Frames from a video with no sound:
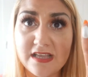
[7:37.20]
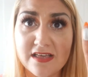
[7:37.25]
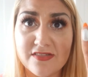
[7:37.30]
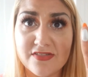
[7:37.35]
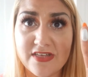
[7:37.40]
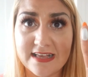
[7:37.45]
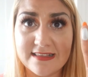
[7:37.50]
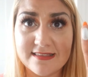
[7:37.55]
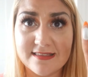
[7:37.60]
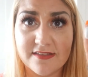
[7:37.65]

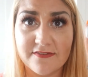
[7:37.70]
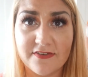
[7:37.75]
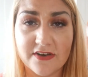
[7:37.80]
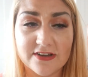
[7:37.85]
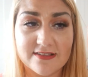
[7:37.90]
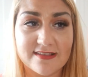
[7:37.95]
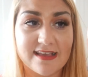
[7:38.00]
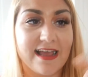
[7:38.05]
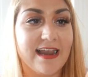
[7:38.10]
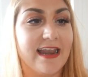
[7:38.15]
That's the
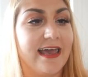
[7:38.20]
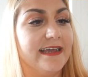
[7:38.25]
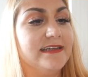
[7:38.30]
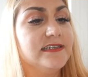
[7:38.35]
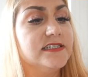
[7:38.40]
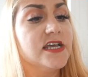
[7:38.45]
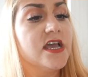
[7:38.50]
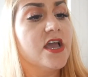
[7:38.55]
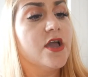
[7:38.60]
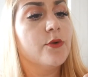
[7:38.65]
first
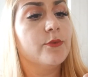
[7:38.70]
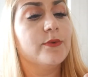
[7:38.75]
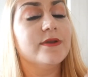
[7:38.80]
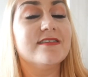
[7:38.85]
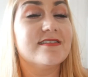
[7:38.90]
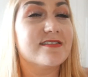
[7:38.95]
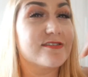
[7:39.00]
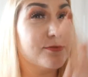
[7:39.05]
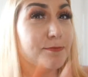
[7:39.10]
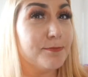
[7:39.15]
highlight,
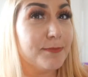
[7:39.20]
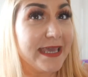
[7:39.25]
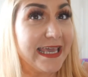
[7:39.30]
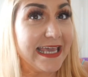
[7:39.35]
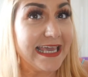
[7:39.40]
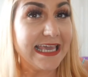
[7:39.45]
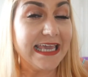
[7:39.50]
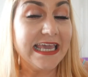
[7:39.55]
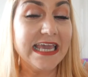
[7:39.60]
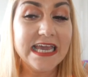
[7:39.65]
which to
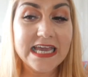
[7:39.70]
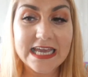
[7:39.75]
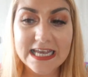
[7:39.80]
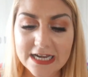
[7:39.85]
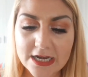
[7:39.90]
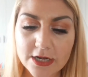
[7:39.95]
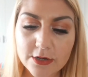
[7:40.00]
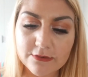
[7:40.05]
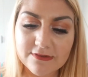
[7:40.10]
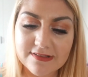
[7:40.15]
me,
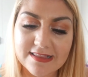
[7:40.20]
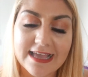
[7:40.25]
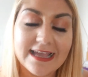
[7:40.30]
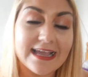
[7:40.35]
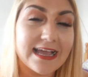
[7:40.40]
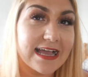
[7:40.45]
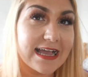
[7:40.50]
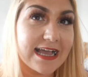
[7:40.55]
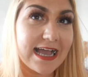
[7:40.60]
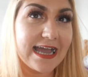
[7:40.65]
it looks
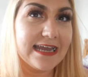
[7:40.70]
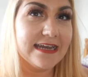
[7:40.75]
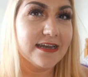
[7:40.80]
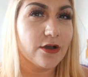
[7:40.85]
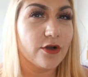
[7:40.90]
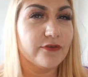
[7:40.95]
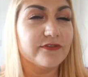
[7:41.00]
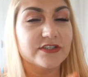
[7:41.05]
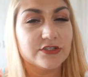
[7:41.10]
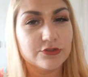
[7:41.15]
like kind
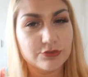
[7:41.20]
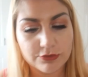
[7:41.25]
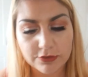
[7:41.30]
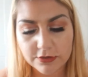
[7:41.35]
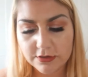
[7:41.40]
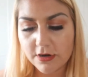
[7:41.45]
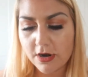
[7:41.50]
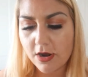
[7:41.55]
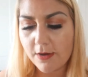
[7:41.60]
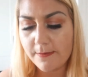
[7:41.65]
of a
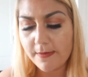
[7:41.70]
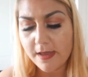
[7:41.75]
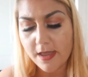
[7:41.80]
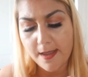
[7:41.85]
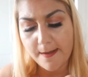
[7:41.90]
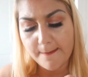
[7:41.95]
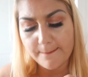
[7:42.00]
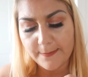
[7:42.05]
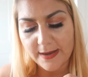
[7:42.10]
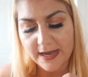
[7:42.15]
duochrome,
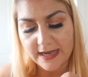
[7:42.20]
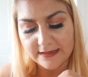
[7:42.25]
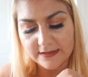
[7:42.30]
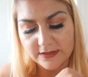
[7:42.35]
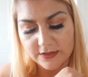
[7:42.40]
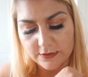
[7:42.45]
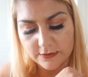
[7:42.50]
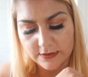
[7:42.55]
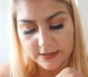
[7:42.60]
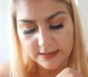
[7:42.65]
but
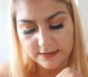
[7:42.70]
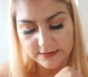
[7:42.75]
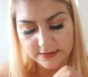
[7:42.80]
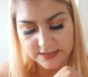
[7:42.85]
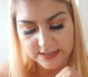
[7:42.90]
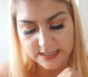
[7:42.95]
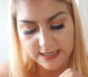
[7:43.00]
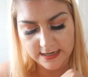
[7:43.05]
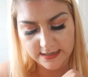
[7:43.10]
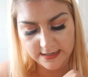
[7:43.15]
you can
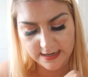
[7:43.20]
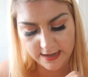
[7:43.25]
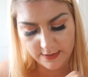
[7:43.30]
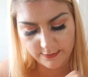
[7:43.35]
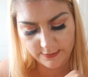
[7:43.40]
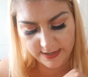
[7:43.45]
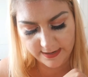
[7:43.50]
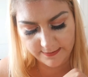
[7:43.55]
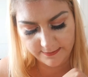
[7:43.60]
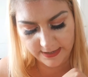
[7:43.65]
understand now
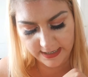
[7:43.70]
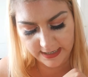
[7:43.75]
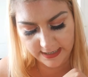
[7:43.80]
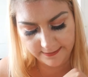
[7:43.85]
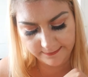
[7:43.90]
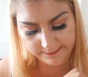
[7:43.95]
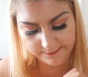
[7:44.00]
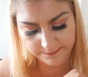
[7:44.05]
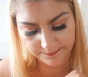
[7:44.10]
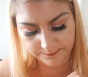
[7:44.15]
what I
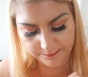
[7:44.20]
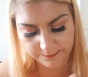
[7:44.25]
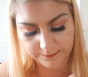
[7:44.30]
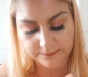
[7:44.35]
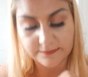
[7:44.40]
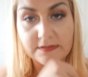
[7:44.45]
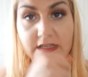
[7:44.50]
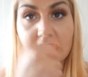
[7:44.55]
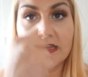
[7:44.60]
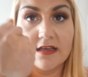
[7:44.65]
mean.
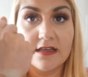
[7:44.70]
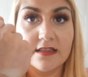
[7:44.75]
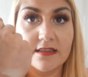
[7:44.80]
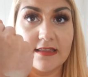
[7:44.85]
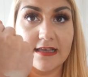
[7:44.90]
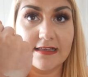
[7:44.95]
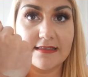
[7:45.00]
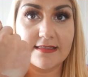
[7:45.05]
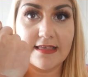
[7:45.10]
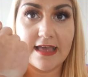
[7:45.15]

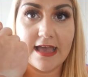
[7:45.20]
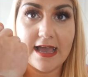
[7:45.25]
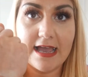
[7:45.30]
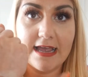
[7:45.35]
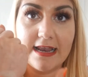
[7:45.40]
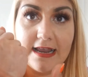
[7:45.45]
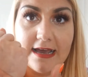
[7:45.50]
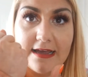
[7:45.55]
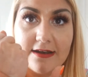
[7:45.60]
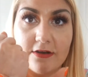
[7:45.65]
That's the
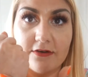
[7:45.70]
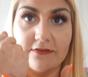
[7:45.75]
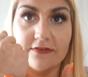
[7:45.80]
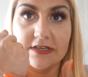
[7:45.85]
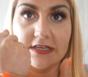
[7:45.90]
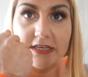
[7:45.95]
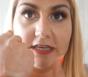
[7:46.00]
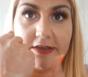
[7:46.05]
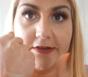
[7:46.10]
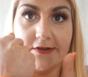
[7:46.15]
highlight over
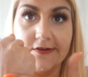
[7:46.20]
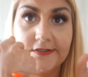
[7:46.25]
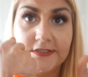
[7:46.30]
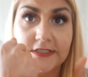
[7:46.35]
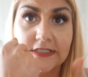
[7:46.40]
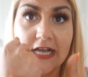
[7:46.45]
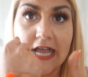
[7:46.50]
here.